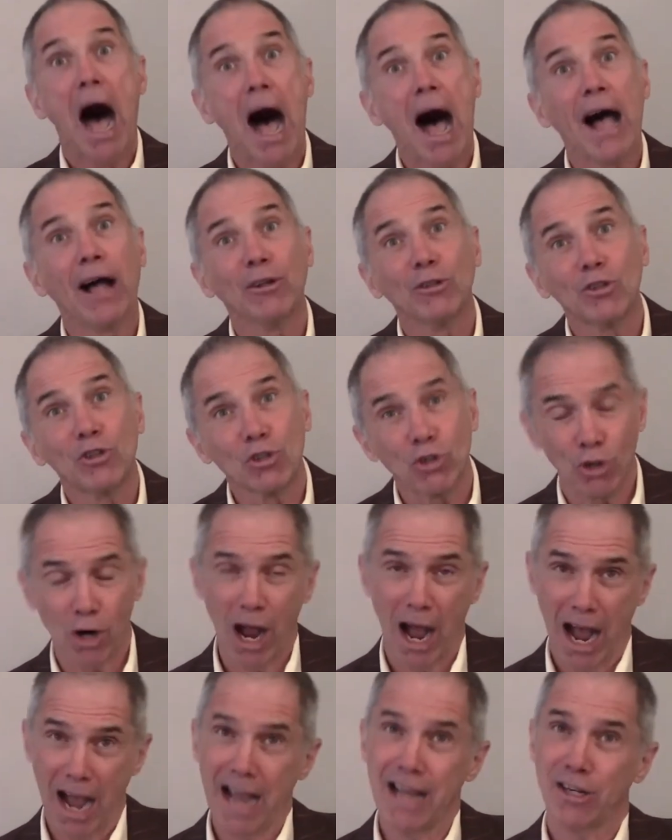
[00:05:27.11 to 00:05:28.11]
I'll
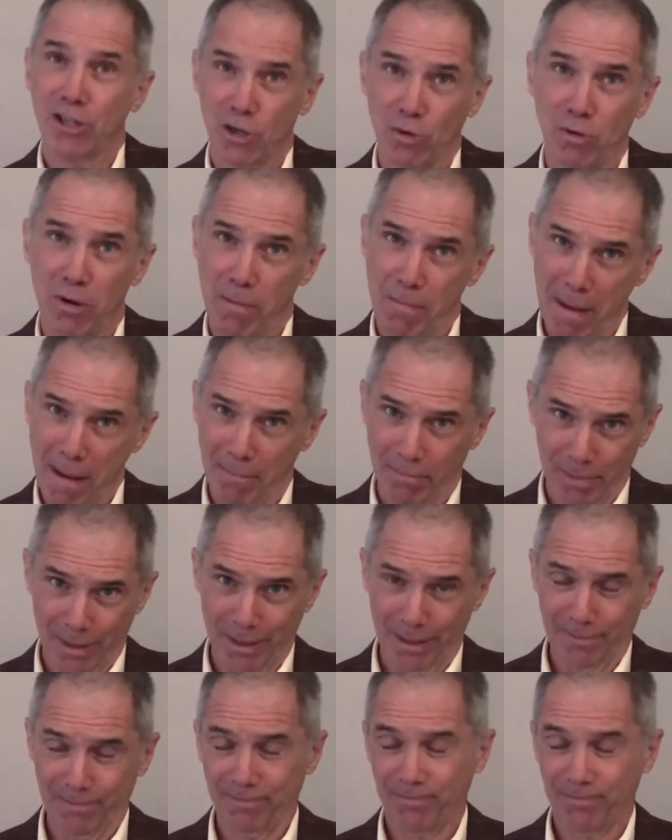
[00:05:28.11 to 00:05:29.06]
try to remember.